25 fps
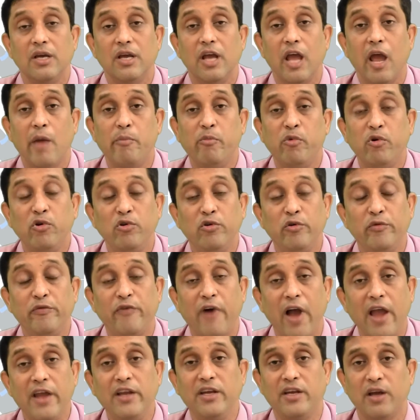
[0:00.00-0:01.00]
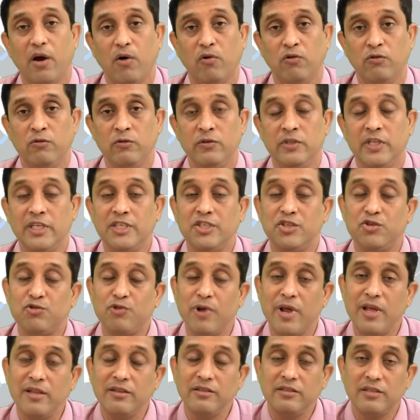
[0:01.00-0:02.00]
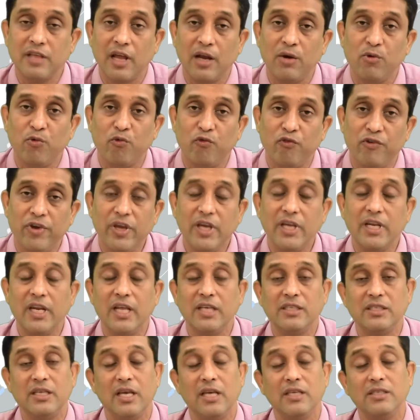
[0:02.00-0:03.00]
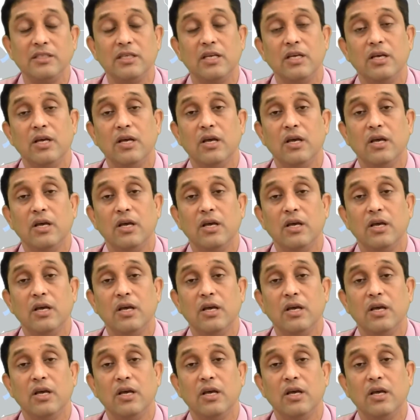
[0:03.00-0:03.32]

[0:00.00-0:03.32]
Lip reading: able to find out the strengths and weaknesses